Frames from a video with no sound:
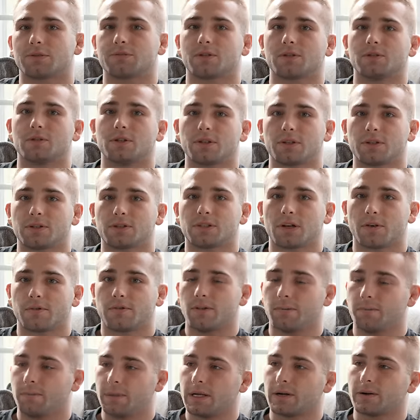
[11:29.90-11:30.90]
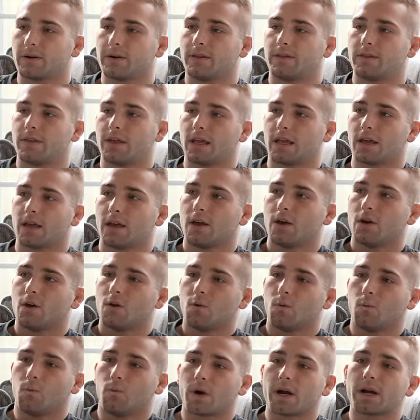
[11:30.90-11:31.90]
have to look yourself in the mirror and think,
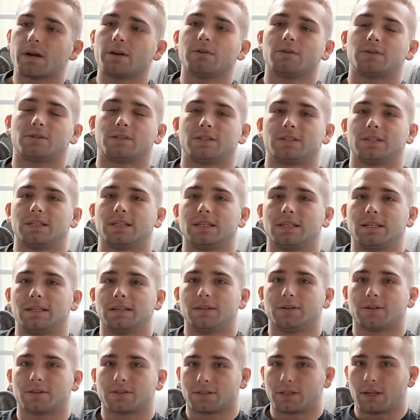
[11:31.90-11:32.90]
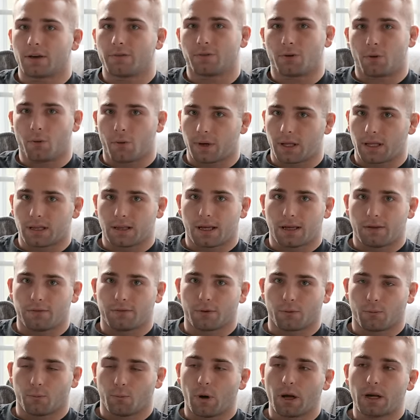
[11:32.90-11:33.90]
where do you see yourself going in
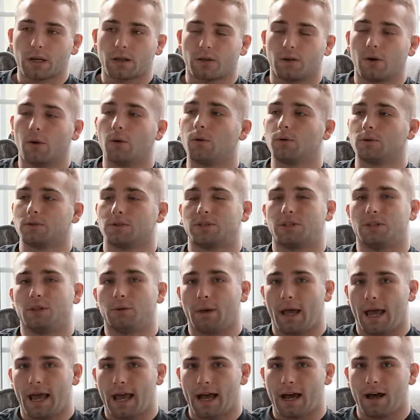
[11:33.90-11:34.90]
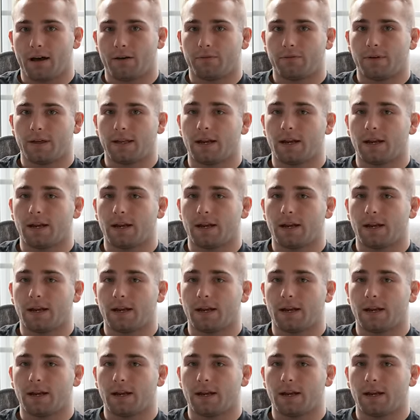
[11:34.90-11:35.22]
life, or what goals do you have?